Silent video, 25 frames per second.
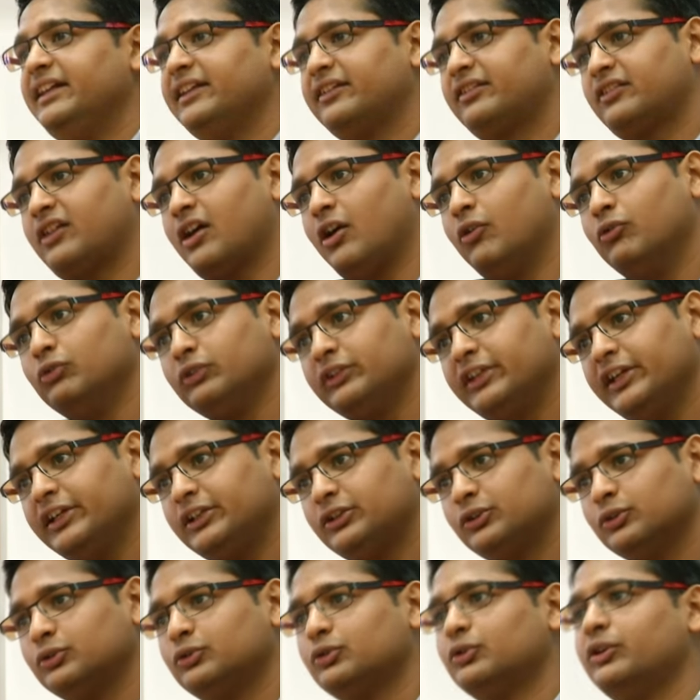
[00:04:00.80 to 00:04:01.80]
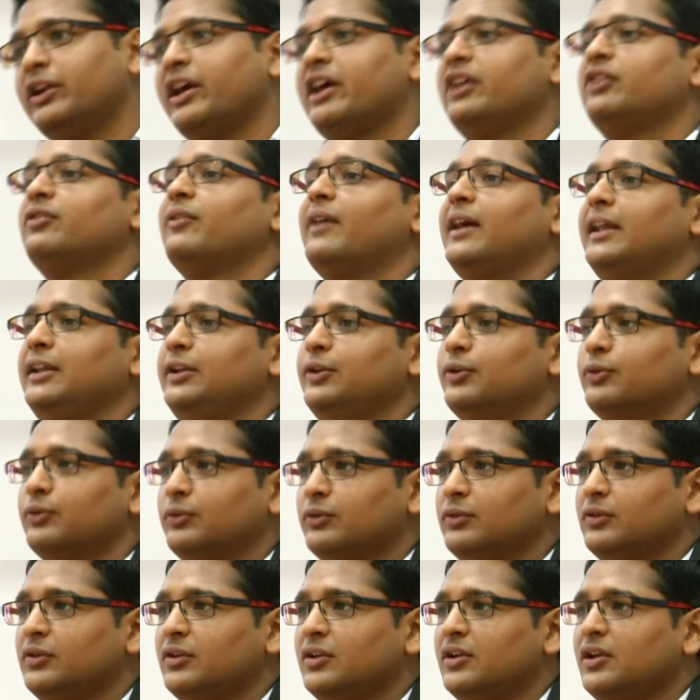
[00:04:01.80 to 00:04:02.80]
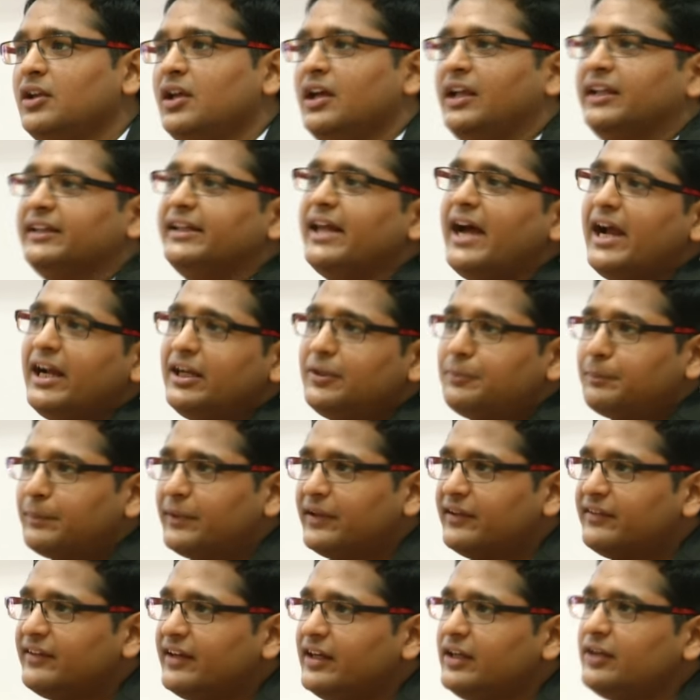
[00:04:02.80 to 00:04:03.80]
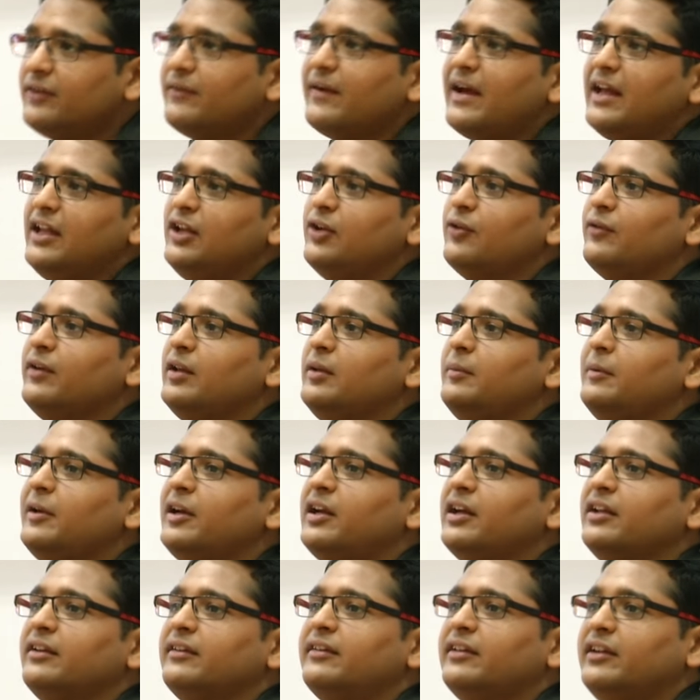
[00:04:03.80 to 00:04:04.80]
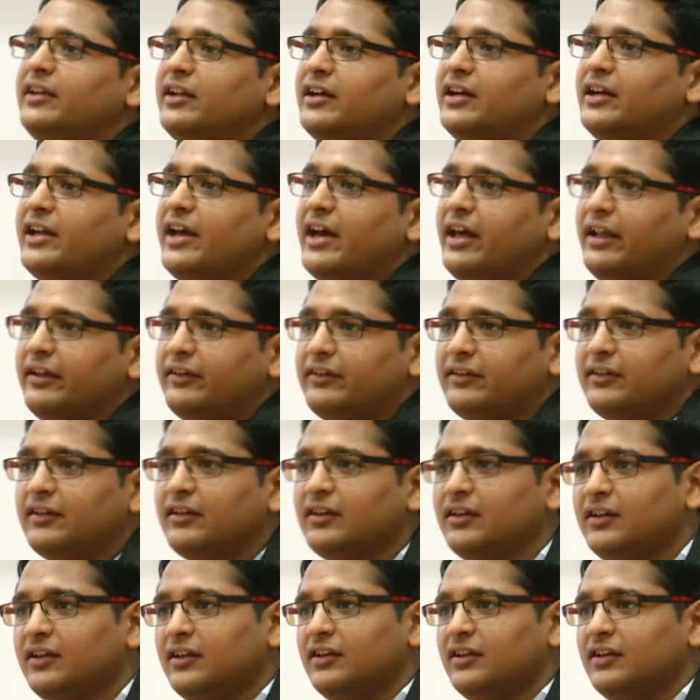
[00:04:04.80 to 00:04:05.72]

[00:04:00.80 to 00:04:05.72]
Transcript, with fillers: discount it to today's value. That present value will be considered as